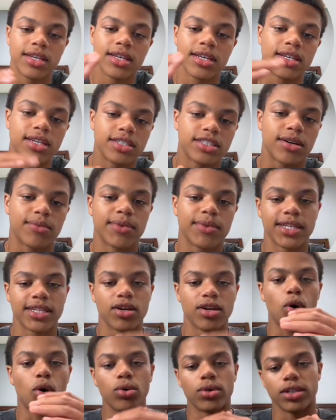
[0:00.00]
something
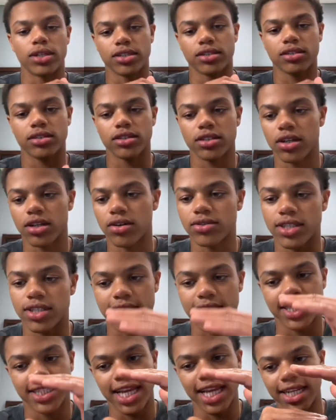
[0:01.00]
to hold us,
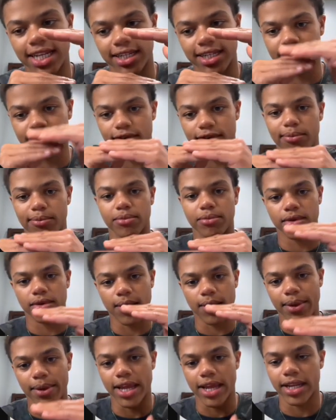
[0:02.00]
sustain us from
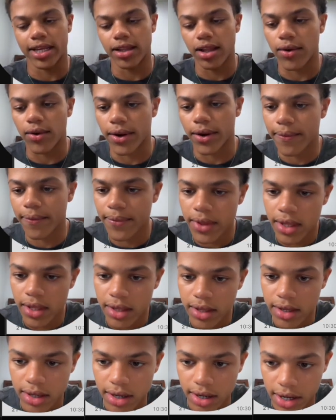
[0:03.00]
coming any lower.
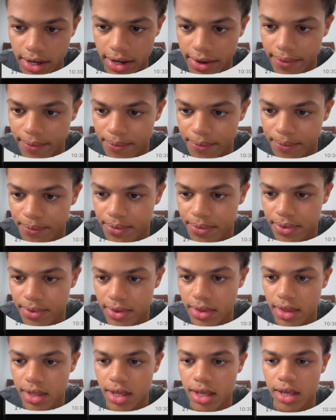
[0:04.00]
All right,
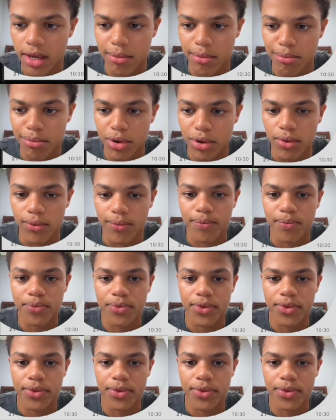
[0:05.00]
boom.